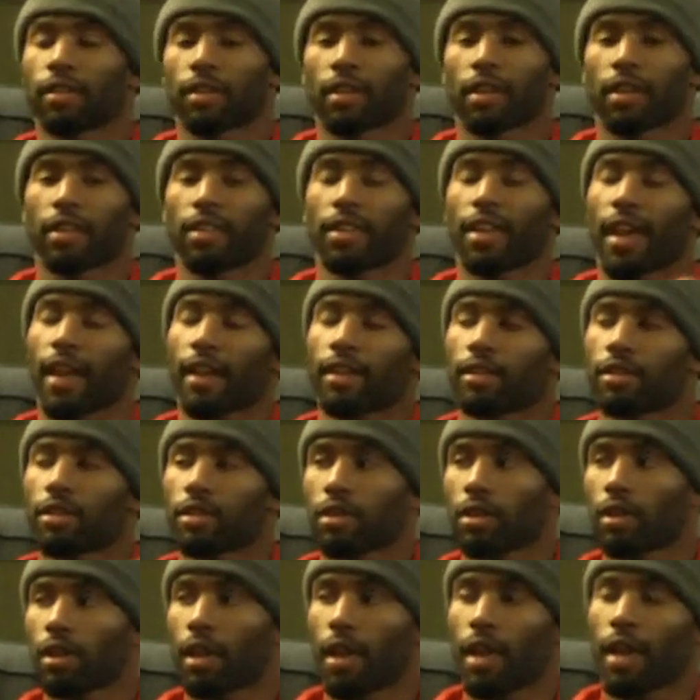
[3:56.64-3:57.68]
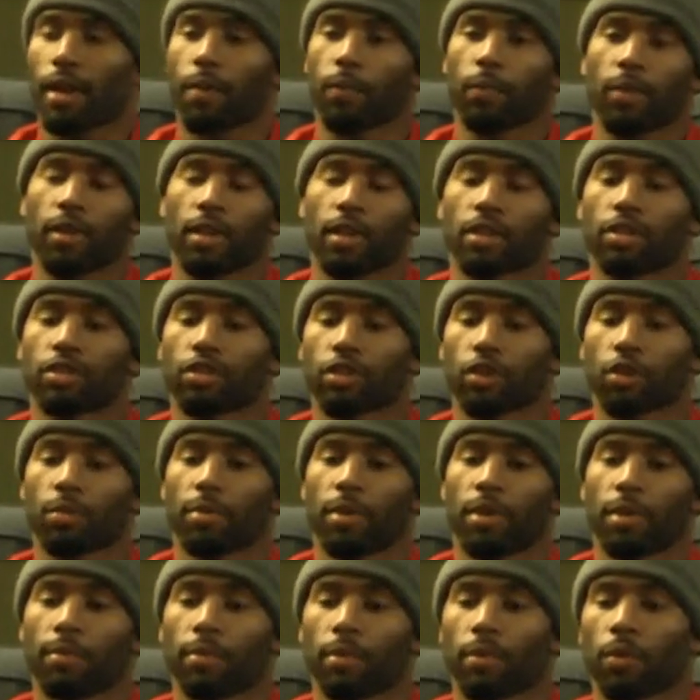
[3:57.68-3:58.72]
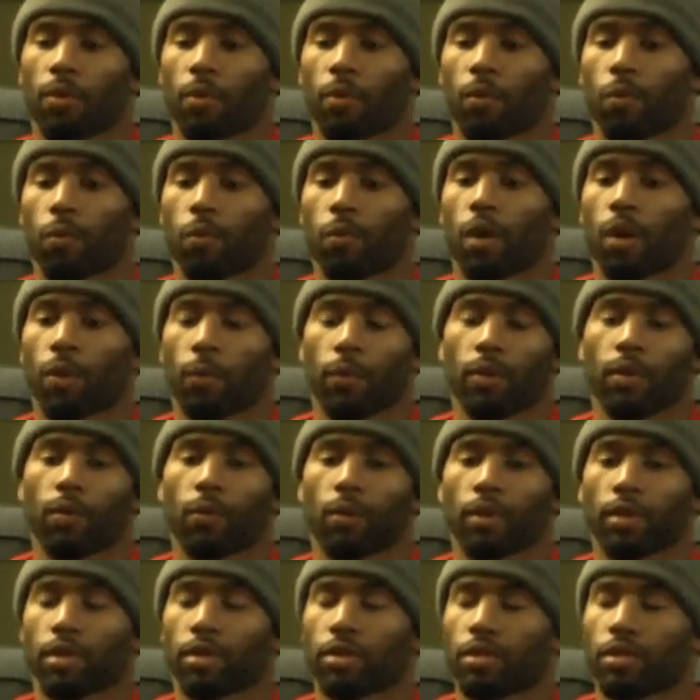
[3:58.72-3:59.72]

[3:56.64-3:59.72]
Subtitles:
connect and we could show people what we want to